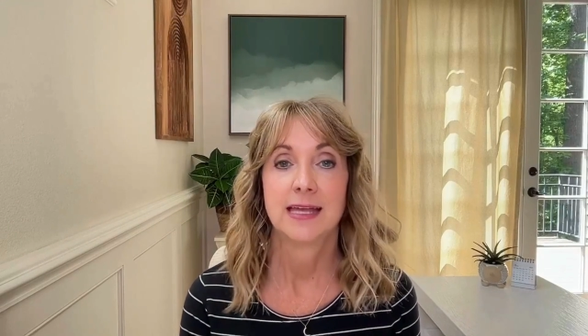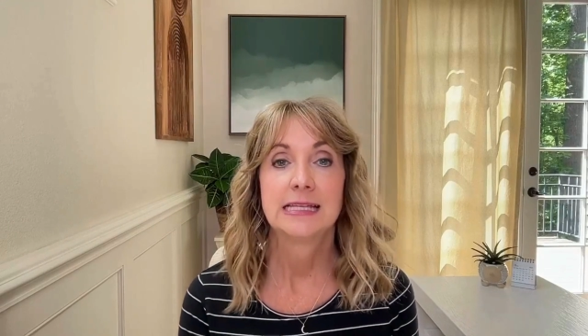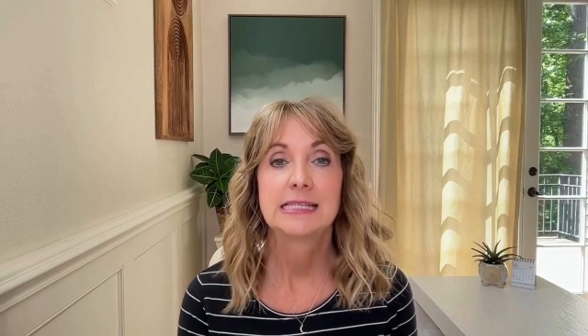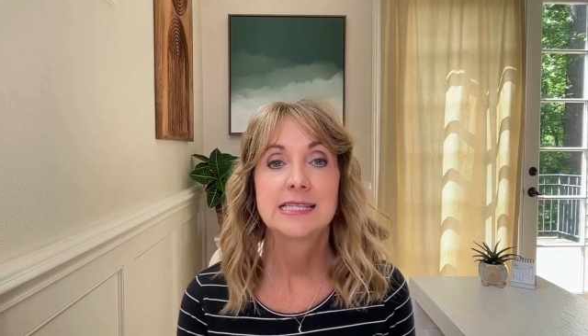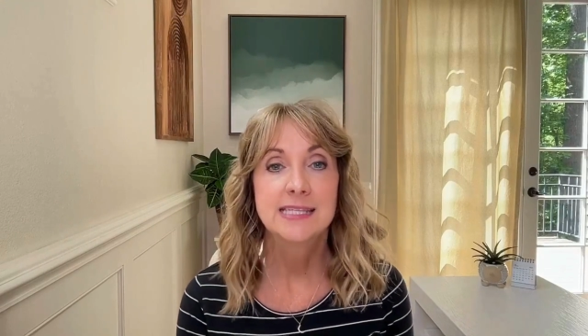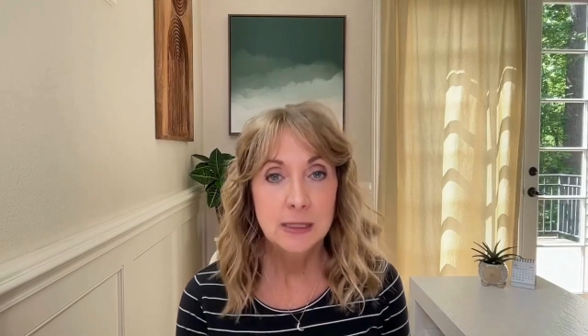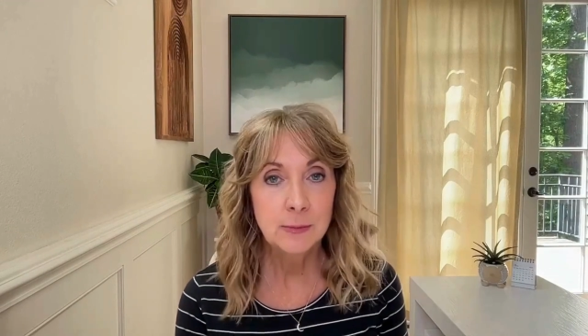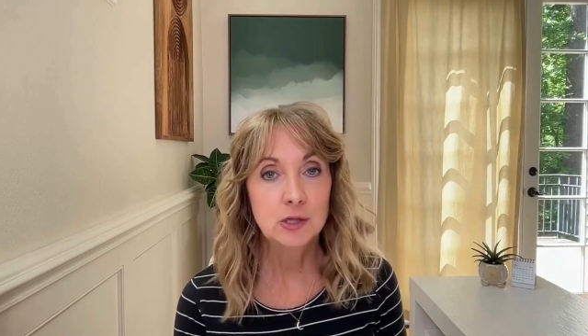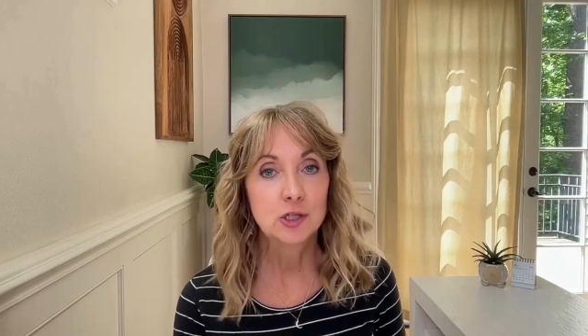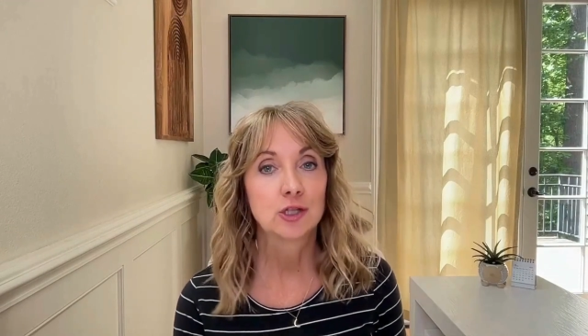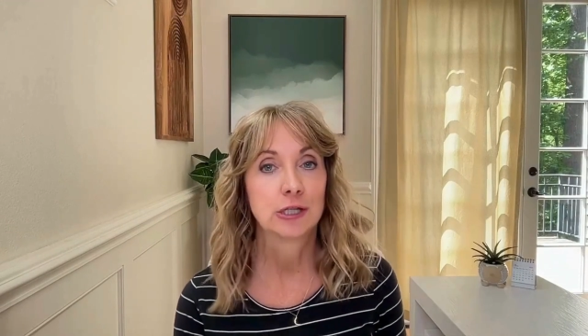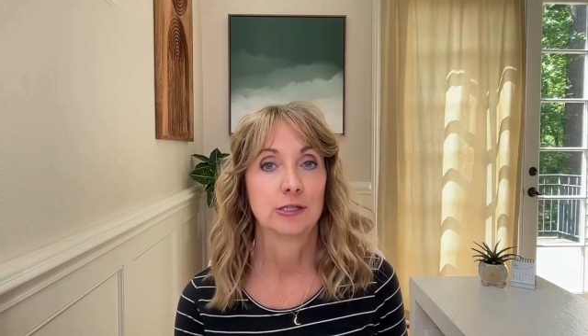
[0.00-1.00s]

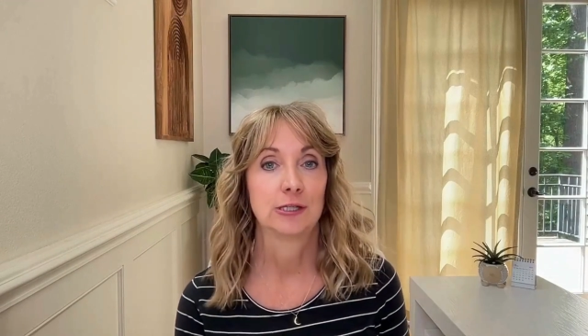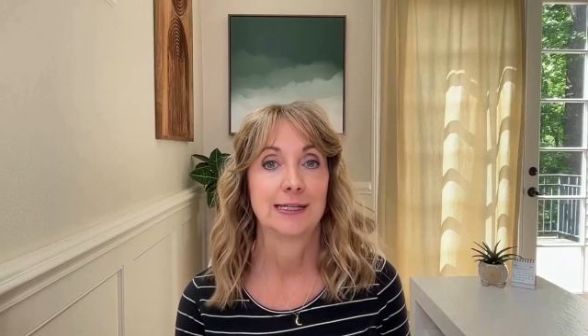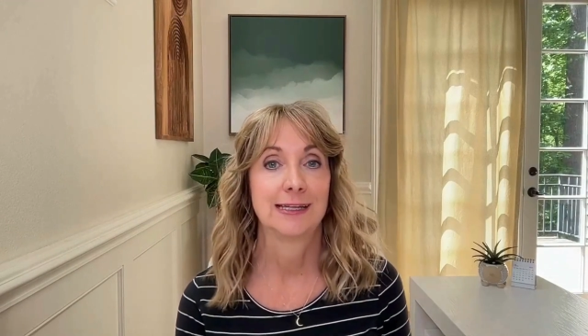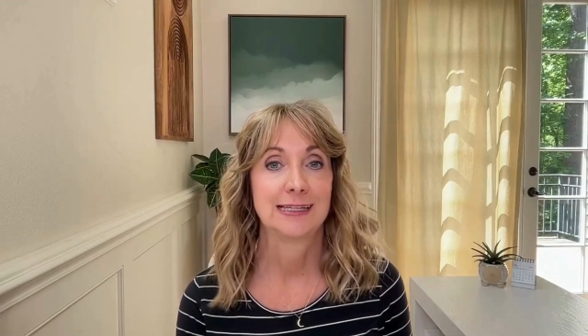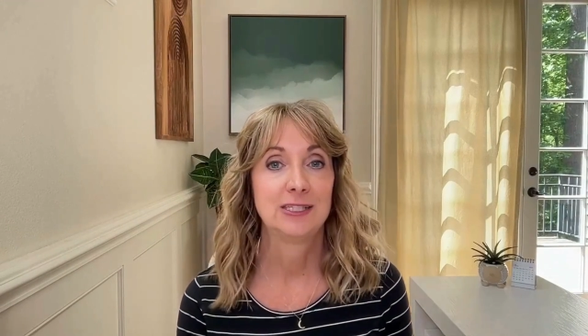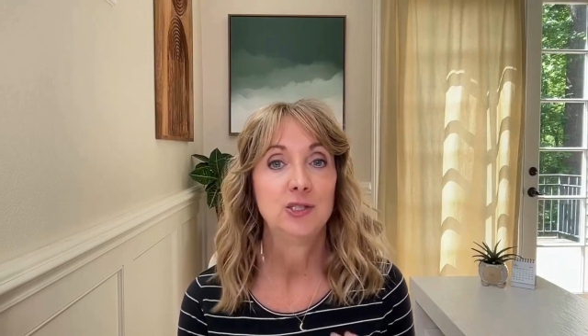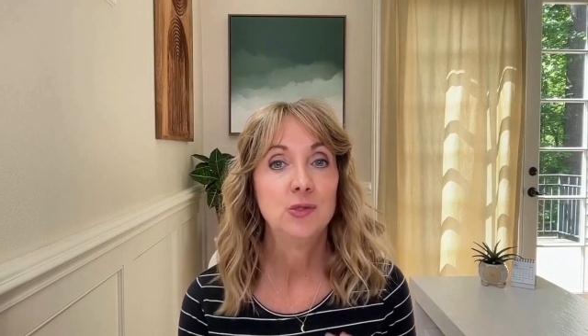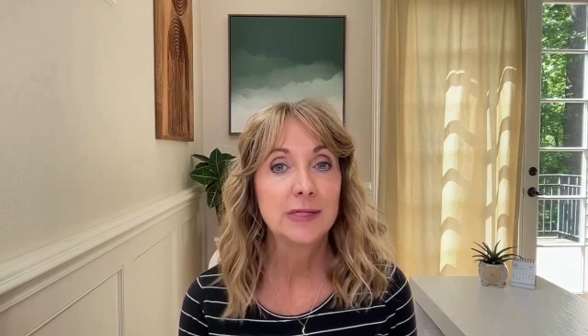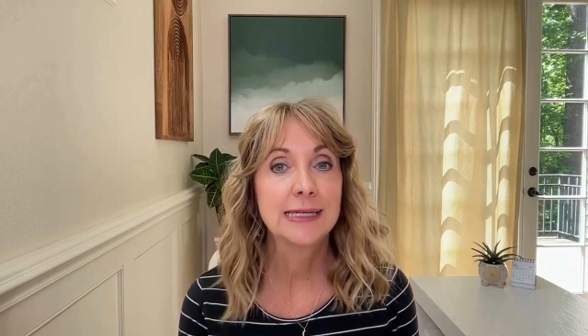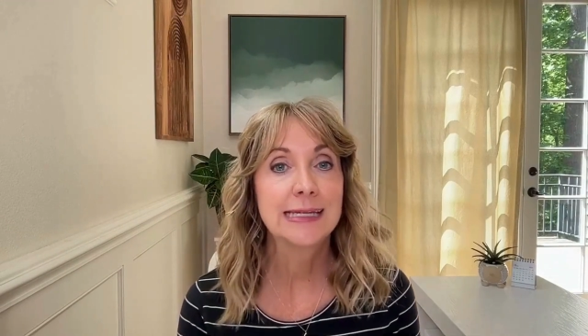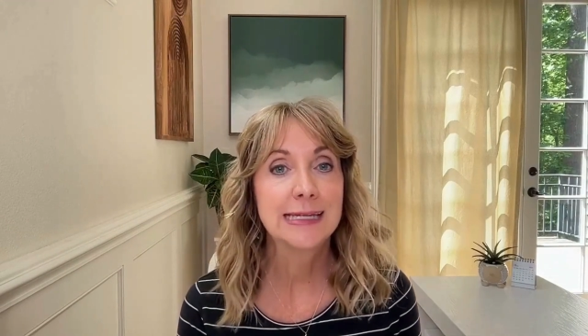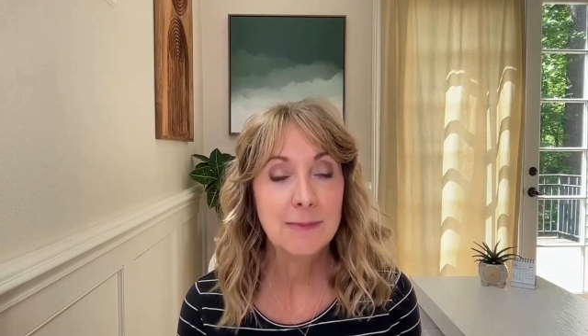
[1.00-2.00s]
Similarly, you
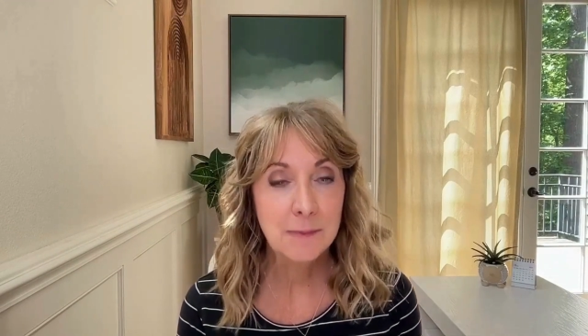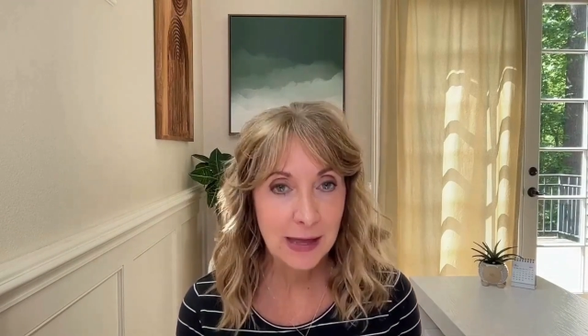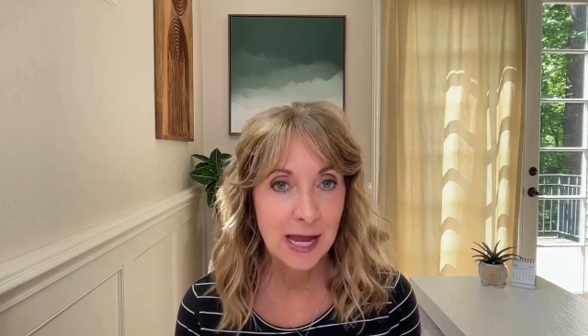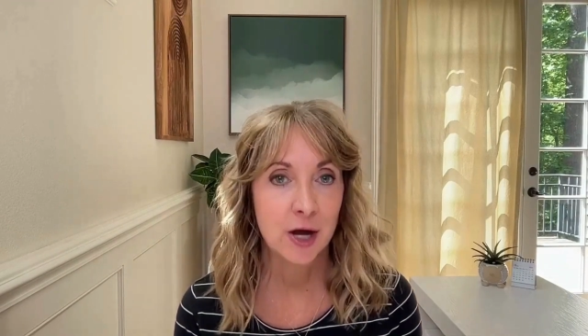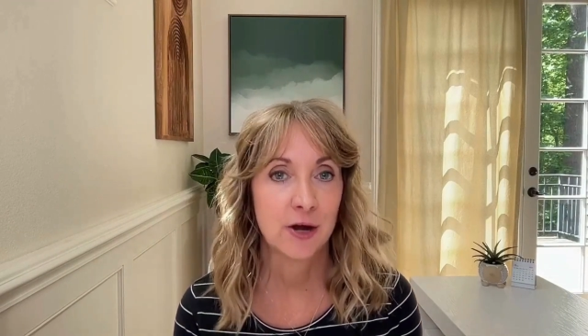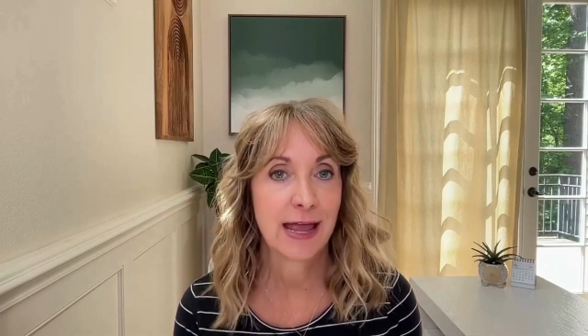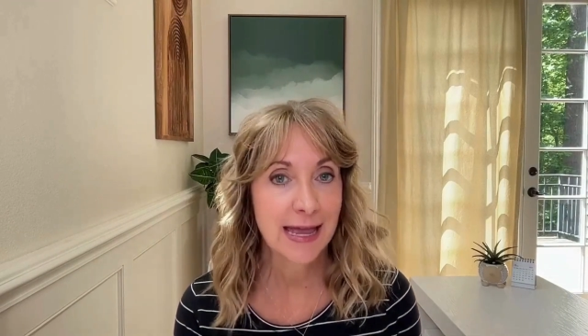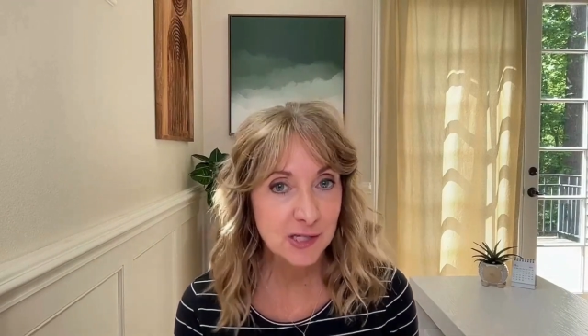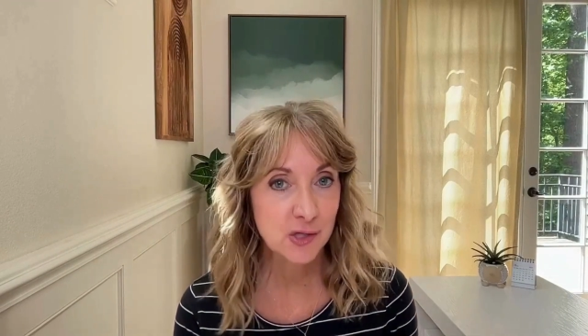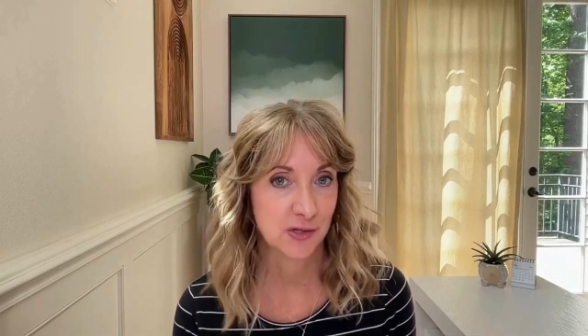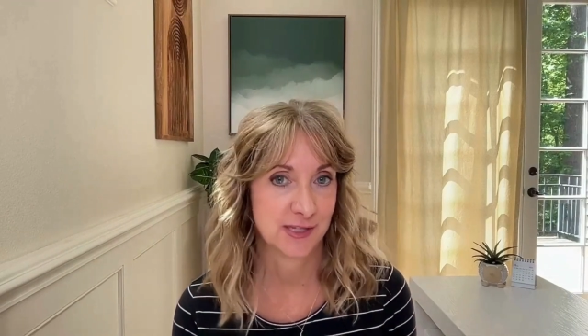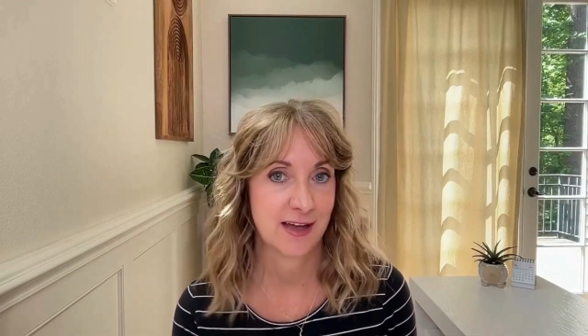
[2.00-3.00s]
can compare
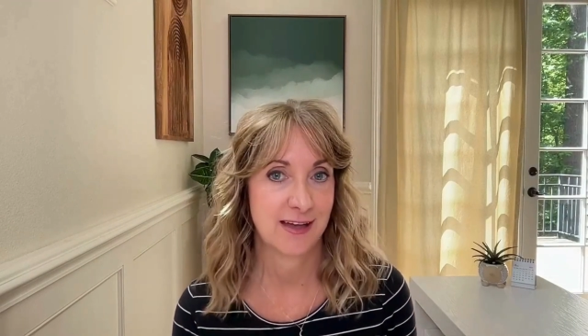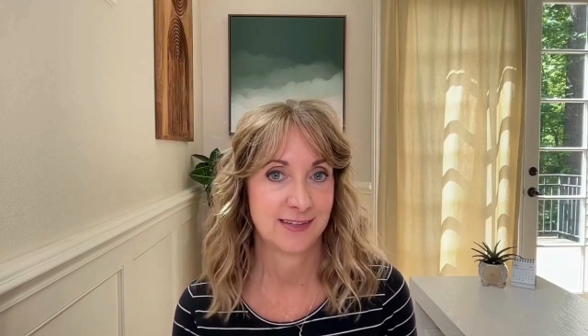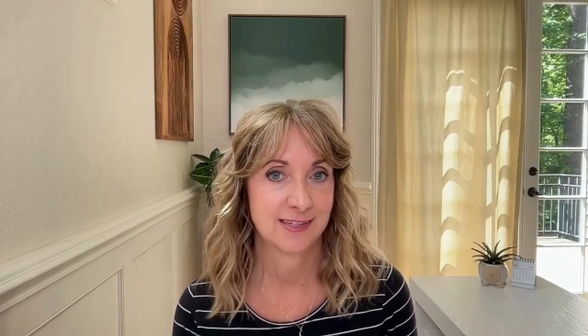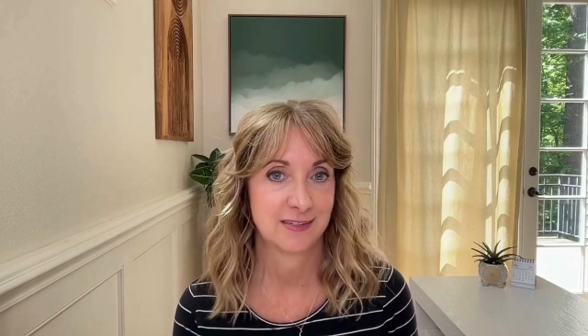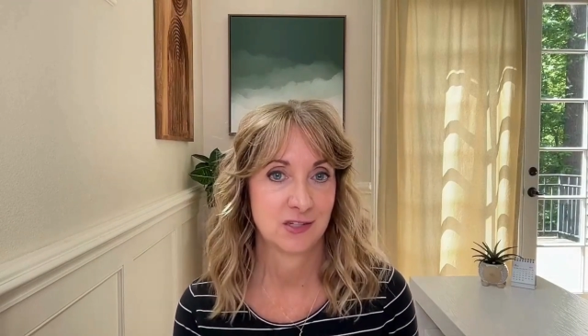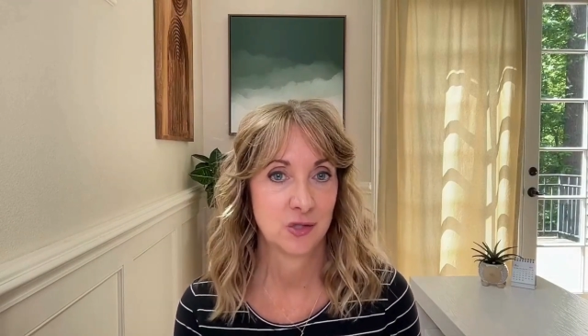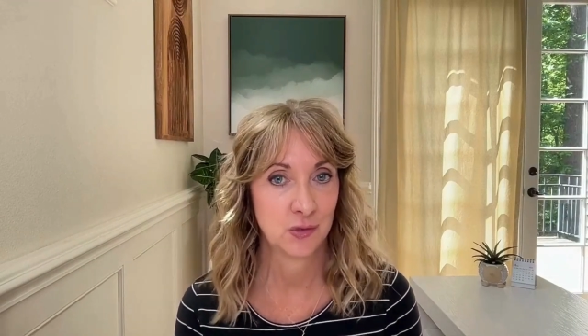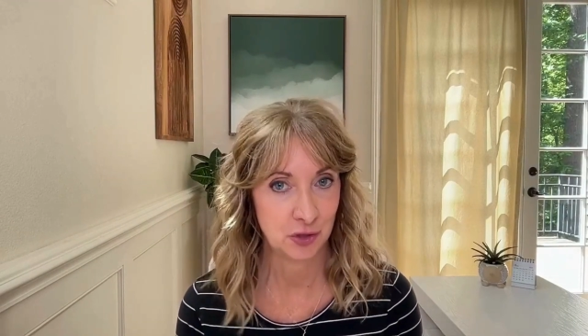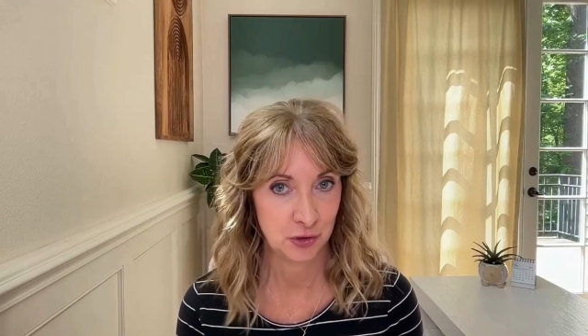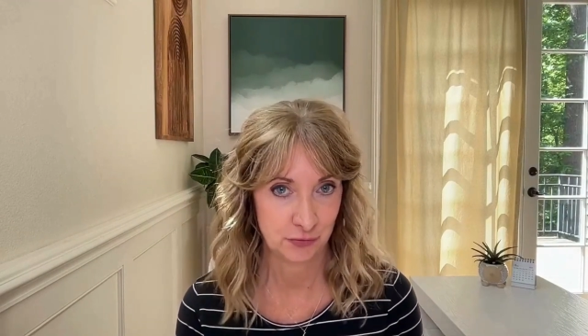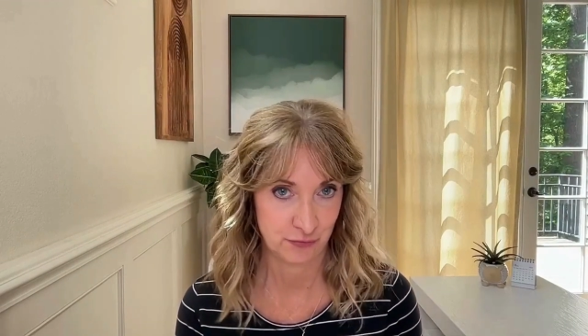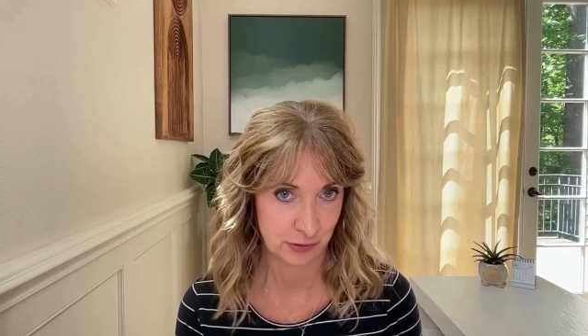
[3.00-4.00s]
exercise to your